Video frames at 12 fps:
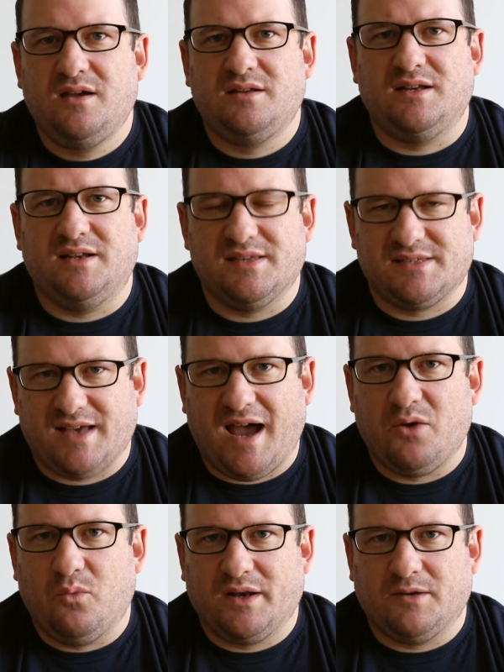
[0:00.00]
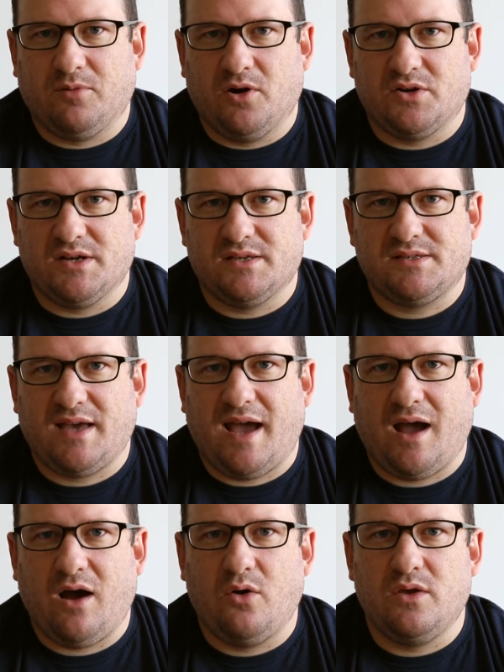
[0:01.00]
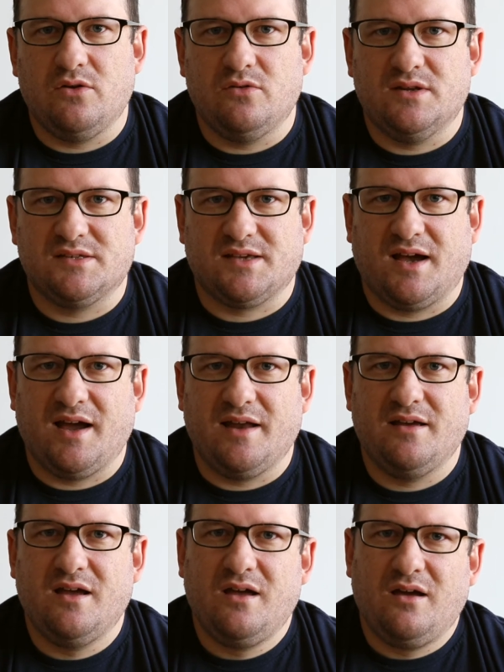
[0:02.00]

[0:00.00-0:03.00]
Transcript: to decide what to purchase, how you decide,